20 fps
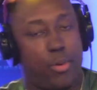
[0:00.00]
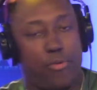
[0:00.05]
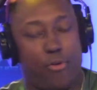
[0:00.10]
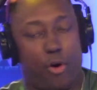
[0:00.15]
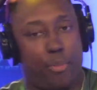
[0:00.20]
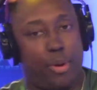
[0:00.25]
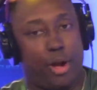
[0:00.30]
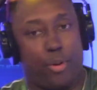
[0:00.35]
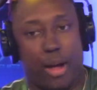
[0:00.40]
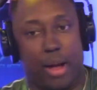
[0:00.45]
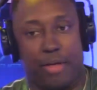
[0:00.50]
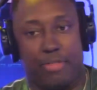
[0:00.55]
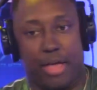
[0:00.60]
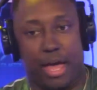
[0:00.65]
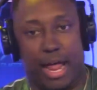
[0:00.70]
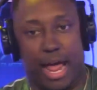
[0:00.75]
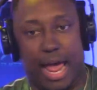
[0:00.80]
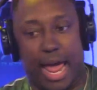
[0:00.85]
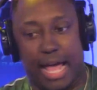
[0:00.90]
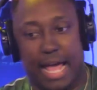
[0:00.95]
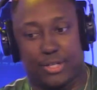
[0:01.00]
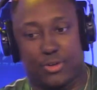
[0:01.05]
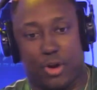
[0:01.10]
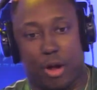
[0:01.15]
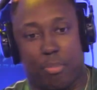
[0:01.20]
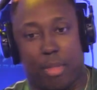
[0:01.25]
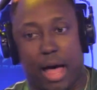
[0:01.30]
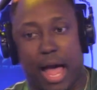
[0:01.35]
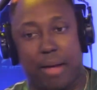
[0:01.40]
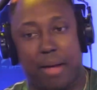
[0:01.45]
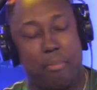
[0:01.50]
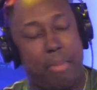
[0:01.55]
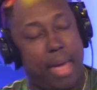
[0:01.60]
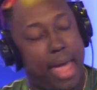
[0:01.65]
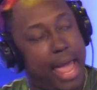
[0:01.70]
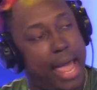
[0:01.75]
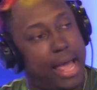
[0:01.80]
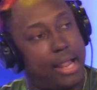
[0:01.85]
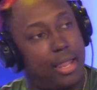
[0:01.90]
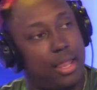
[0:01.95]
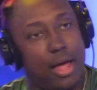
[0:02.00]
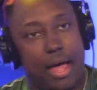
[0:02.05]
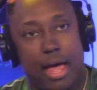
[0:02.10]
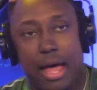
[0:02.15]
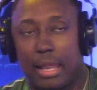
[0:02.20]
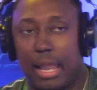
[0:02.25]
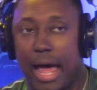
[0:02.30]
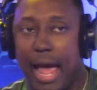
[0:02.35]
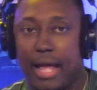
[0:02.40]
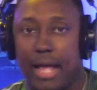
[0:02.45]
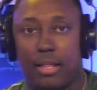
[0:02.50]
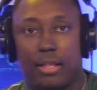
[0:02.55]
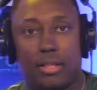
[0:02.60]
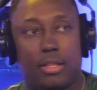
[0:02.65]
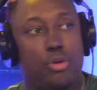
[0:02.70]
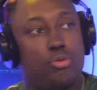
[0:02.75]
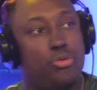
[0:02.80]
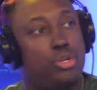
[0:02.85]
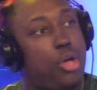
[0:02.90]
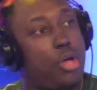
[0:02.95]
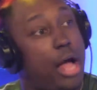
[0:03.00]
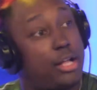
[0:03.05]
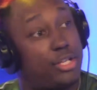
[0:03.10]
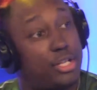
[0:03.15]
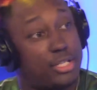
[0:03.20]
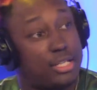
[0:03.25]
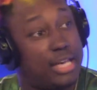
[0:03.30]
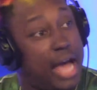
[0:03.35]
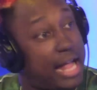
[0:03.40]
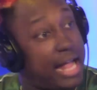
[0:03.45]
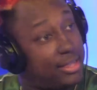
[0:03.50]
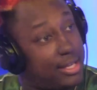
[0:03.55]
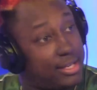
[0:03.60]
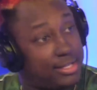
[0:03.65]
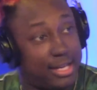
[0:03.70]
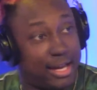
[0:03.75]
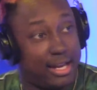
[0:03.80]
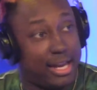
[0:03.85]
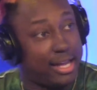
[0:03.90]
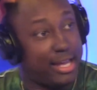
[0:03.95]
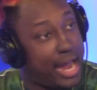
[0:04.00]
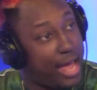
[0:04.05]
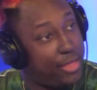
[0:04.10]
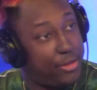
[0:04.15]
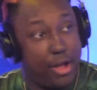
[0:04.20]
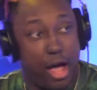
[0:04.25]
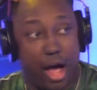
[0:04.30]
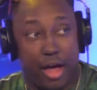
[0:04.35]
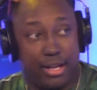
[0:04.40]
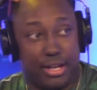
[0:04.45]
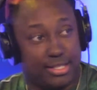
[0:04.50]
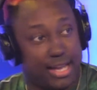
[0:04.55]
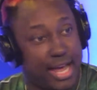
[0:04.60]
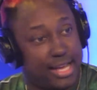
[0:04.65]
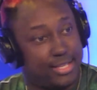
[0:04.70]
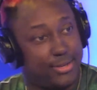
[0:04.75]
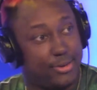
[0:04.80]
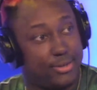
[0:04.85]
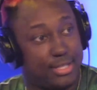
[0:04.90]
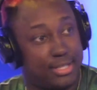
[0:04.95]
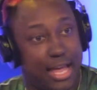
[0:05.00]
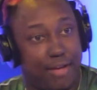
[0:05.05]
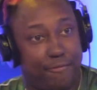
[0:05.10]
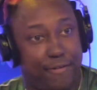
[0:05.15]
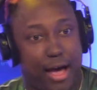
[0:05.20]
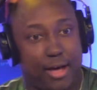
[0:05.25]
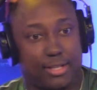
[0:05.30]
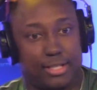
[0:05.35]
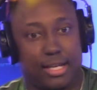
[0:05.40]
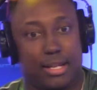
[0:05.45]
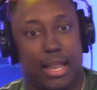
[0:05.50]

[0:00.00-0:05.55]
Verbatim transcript: We've all been around that age. And I'm like, man, like y'all just got this thing together. Y'all in this nice little safe house.